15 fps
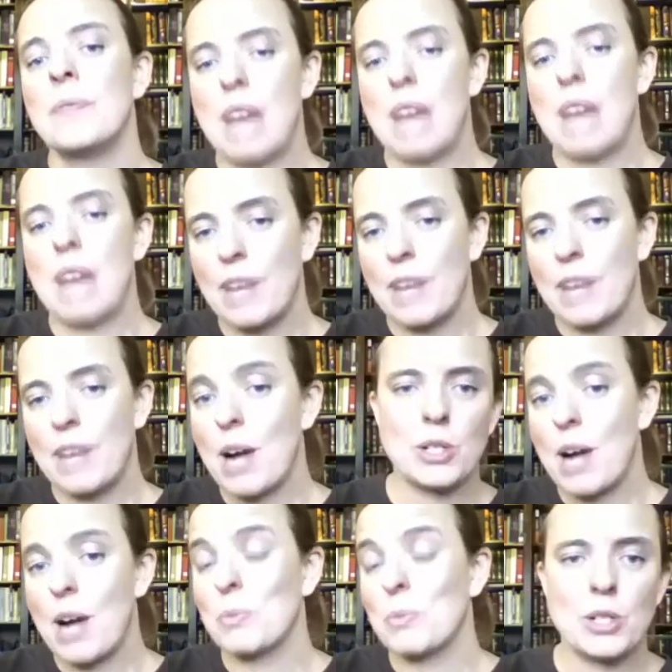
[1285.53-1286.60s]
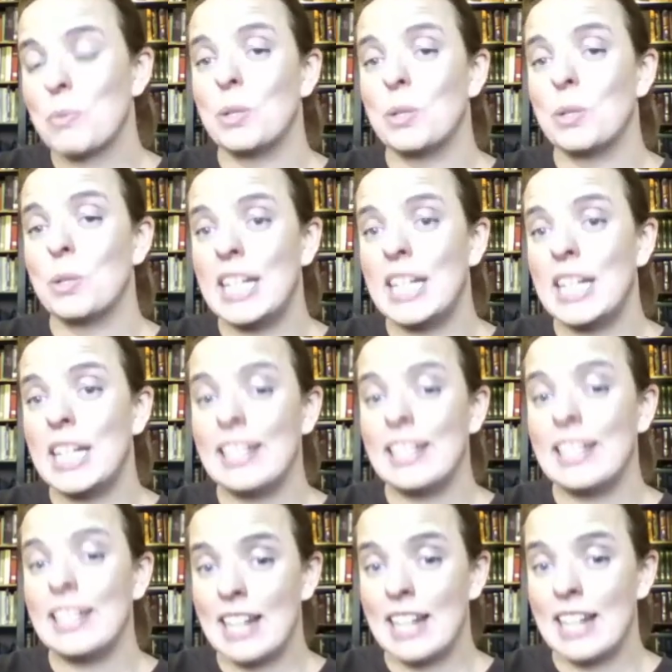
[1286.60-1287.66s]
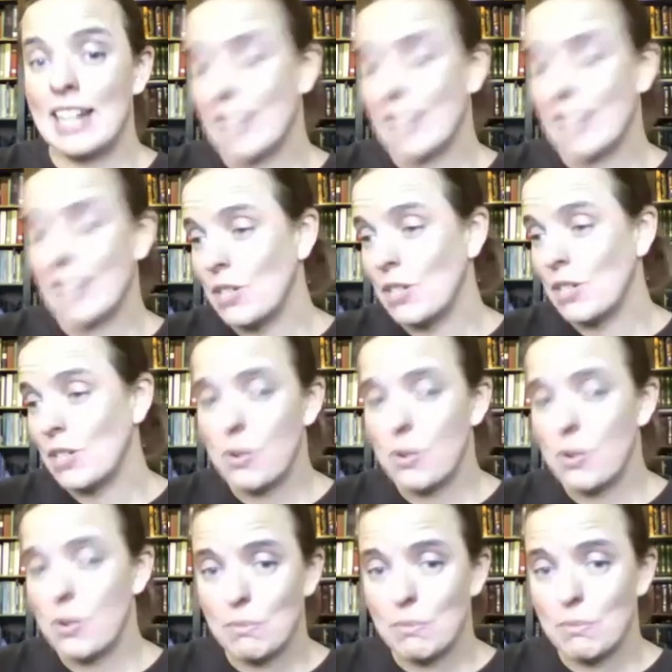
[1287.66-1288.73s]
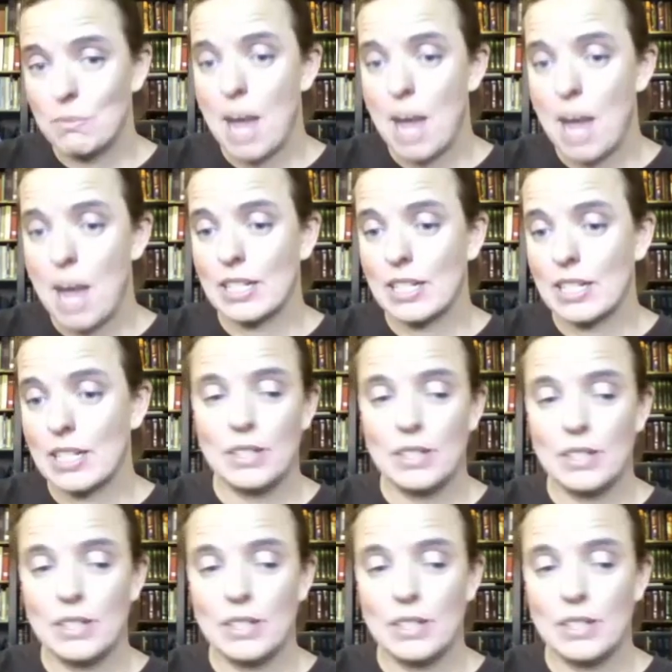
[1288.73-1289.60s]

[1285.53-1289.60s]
Modified problems will be a discussion forum topic.